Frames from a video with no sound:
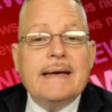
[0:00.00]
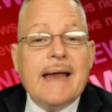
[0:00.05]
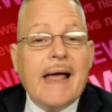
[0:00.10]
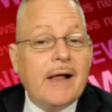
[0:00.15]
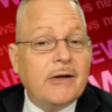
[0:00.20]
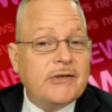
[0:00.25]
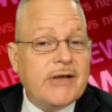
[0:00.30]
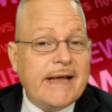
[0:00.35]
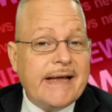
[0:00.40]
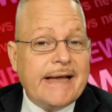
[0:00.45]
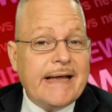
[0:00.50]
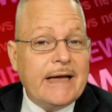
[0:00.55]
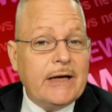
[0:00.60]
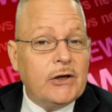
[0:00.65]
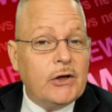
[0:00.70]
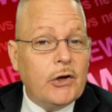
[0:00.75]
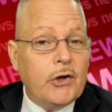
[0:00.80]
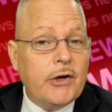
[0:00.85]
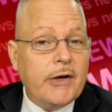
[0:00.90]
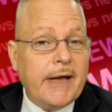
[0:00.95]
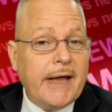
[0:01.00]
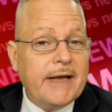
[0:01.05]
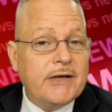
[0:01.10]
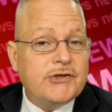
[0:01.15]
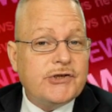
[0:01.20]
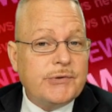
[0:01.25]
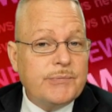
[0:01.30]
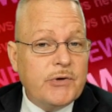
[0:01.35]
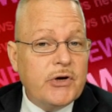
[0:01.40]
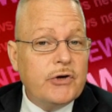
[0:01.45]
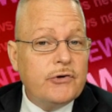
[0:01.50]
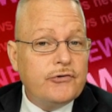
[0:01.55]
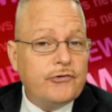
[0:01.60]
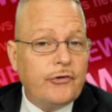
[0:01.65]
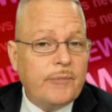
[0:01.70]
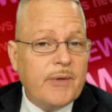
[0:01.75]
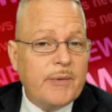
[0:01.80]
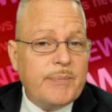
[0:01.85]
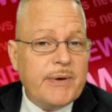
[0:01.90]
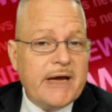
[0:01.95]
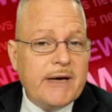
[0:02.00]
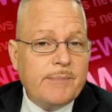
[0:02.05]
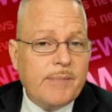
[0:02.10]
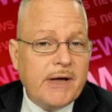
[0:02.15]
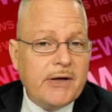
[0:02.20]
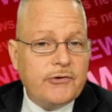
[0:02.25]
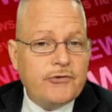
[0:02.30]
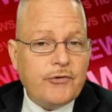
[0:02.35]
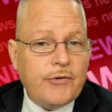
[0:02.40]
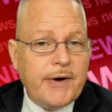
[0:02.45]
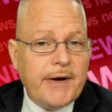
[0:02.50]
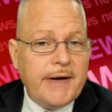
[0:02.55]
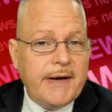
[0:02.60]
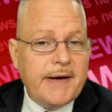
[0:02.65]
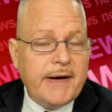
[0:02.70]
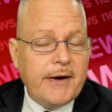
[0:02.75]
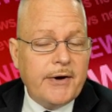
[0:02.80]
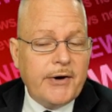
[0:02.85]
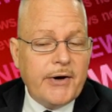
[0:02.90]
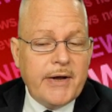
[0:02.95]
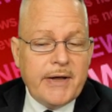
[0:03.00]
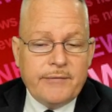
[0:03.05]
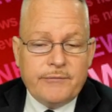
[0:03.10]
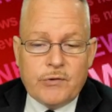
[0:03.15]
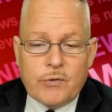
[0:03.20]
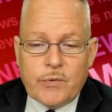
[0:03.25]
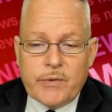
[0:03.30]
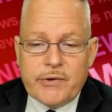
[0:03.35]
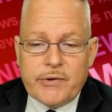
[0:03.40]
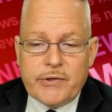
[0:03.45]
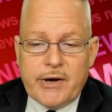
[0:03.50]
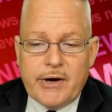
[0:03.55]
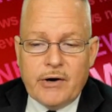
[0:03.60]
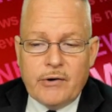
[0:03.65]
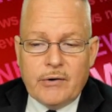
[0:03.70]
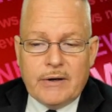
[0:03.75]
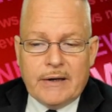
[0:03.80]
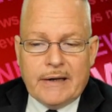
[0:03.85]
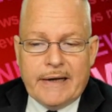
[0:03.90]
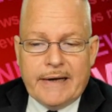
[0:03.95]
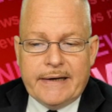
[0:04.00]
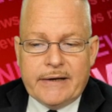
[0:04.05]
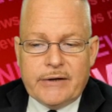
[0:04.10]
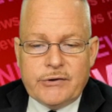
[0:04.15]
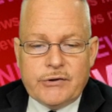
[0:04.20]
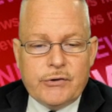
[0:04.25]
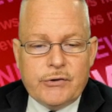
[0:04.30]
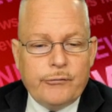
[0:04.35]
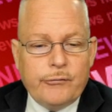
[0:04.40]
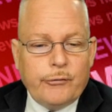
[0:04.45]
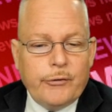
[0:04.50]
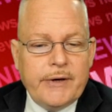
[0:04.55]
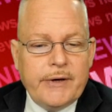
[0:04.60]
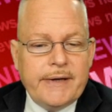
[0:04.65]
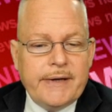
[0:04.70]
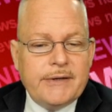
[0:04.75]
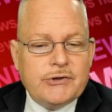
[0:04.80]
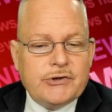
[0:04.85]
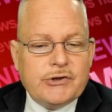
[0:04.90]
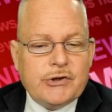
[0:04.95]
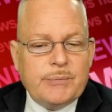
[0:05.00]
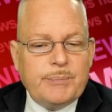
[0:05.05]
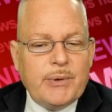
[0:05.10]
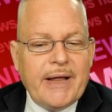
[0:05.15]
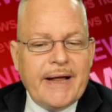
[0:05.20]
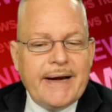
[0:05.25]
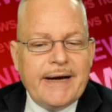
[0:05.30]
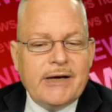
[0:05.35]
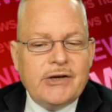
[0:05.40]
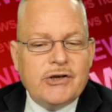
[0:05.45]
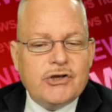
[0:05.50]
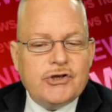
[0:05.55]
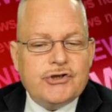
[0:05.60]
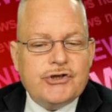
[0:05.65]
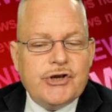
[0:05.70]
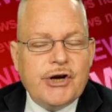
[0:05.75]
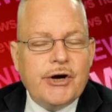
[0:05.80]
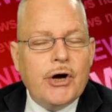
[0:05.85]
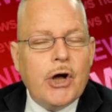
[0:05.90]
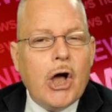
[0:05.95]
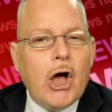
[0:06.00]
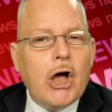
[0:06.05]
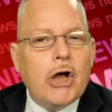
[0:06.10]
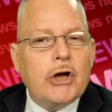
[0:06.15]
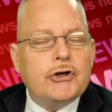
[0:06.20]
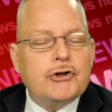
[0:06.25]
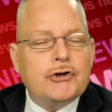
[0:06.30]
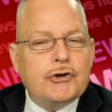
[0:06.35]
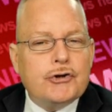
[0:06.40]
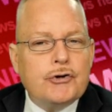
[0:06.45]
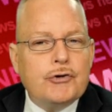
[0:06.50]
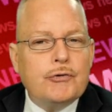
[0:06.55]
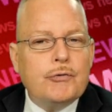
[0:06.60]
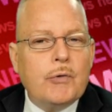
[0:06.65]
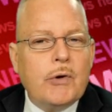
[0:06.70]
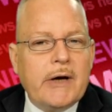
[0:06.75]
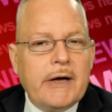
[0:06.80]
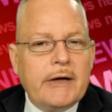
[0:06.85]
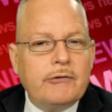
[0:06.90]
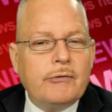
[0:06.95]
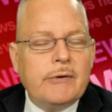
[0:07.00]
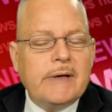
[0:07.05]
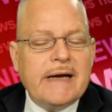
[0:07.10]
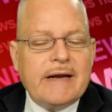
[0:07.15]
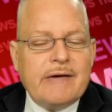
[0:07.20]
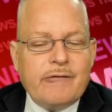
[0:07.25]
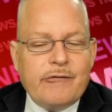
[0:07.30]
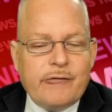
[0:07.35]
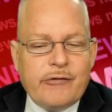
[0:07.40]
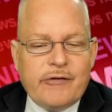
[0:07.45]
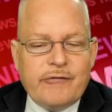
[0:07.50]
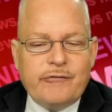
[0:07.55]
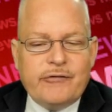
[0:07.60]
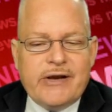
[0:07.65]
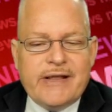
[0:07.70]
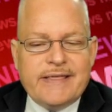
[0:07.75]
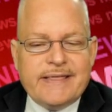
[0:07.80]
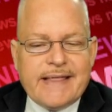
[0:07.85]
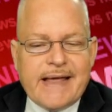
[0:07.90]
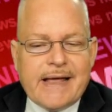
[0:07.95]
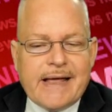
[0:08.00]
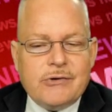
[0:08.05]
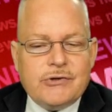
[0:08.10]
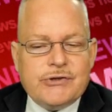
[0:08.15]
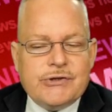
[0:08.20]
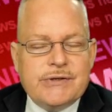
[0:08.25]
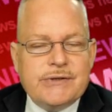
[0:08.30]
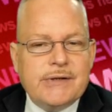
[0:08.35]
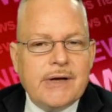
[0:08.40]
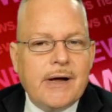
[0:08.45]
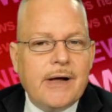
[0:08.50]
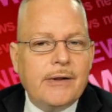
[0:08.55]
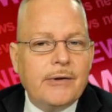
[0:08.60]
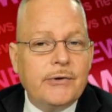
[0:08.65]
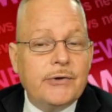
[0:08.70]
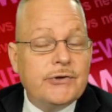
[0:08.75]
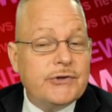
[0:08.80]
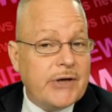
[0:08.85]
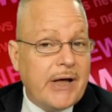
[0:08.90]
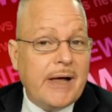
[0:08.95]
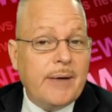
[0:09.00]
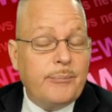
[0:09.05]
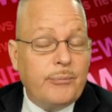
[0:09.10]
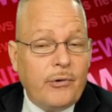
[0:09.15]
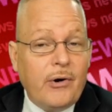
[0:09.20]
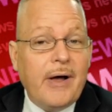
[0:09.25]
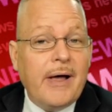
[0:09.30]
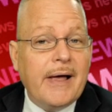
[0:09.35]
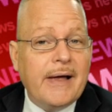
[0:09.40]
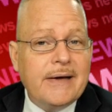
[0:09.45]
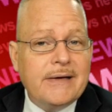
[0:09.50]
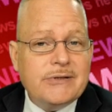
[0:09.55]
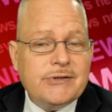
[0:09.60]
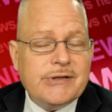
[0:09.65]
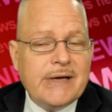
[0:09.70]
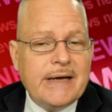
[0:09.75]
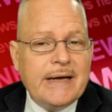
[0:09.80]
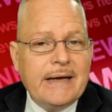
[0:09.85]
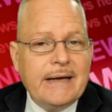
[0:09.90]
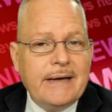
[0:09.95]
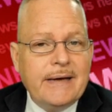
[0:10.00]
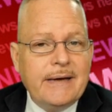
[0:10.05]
Now taking a look at some news from the Piedmont Triad area of North Carolina, two friends are planning to share a $250,000 top prize